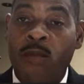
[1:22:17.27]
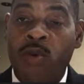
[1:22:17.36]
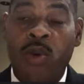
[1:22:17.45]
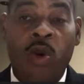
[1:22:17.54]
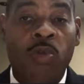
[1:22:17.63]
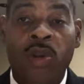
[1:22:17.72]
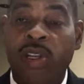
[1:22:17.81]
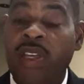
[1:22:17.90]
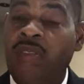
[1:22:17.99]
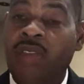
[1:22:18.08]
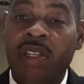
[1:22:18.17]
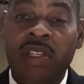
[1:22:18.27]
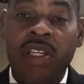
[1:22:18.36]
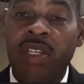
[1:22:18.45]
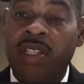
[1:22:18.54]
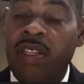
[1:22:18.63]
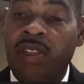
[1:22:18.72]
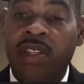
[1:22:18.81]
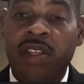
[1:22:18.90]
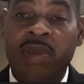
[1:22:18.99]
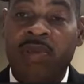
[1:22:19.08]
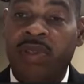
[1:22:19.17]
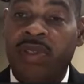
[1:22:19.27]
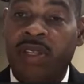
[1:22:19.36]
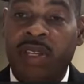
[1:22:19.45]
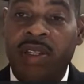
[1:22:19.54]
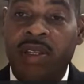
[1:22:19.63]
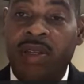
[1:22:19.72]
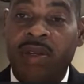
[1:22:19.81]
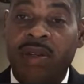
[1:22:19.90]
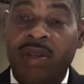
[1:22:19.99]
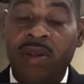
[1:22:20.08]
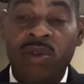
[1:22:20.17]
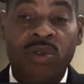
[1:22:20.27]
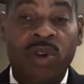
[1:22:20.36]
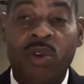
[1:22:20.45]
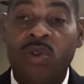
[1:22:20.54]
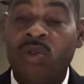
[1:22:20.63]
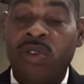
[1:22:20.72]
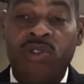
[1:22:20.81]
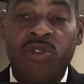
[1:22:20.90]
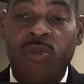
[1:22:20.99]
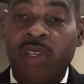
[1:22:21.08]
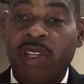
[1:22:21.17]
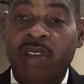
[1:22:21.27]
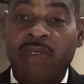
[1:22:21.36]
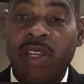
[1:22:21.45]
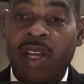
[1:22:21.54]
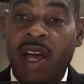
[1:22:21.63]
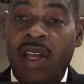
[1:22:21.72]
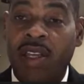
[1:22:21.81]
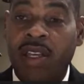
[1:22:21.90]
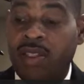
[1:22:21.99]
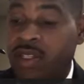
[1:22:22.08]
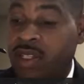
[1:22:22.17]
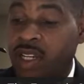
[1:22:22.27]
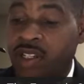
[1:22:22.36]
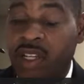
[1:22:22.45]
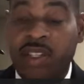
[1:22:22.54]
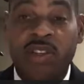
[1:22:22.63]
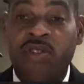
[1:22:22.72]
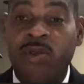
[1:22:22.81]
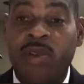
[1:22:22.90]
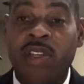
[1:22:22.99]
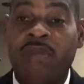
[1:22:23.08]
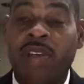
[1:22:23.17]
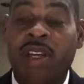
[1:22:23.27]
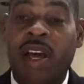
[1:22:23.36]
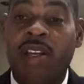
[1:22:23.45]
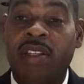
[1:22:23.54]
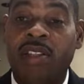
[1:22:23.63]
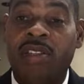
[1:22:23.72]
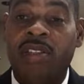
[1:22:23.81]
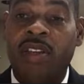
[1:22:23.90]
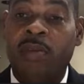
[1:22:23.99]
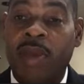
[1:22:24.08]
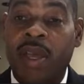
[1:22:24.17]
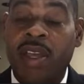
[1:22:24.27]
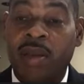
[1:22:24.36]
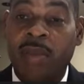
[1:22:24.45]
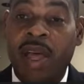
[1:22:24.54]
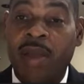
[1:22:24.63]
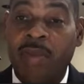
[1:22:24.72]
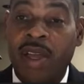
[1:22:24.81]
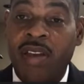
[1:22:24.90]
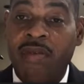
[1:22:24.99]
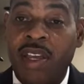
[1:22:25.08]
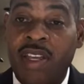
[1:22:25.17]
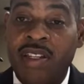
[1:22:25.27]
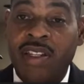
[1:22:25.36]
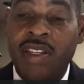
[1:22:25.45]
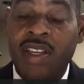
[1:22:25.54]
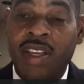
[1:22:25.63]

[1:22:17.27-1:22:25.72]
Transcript: who don't believe in the teachings of the 10%, who know who the true and living God is and teach that the true and living God is the Son of Man, the Black Man of Asia.